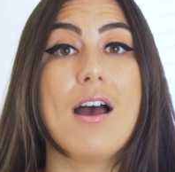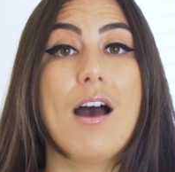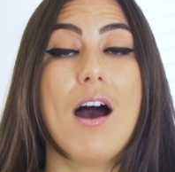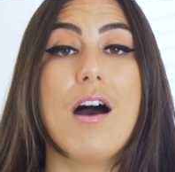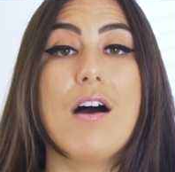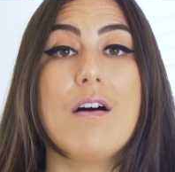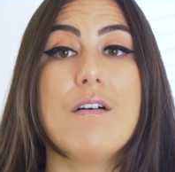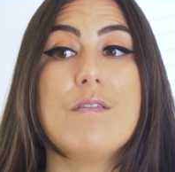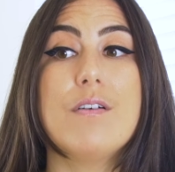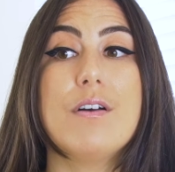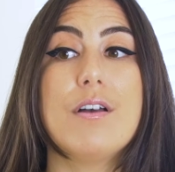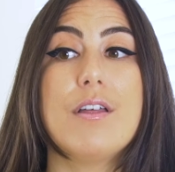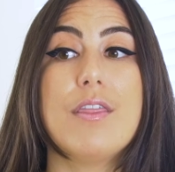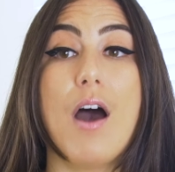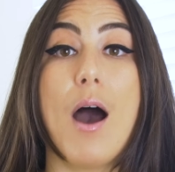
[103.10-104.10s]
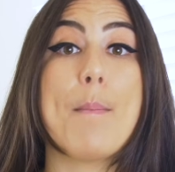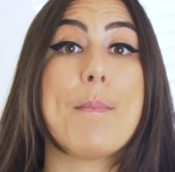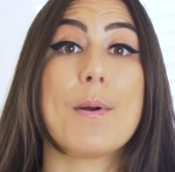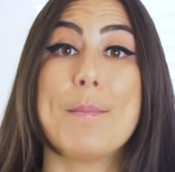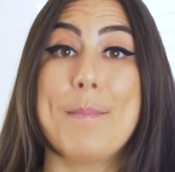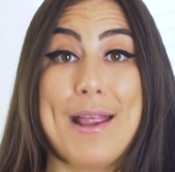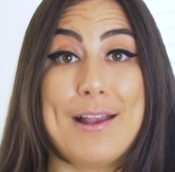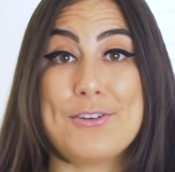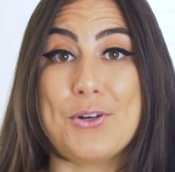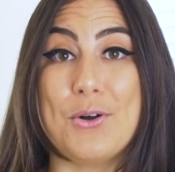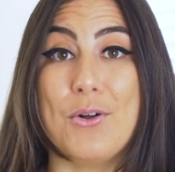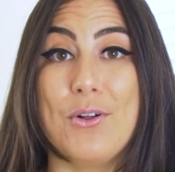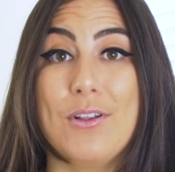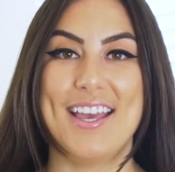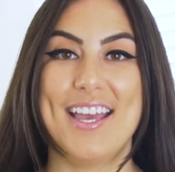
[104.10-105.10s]
of the upper
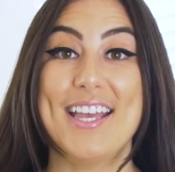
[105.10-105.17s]
mantle.